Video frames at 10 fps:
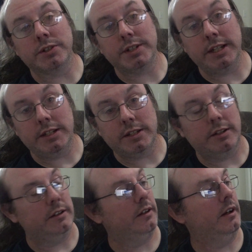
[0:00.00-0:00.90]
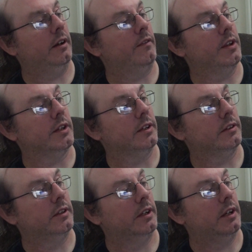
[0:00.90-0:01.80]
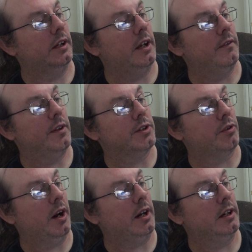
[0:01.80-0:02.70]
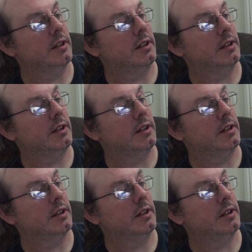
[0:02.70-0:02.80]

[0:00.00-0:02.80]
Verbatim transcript: seat of the of the truck.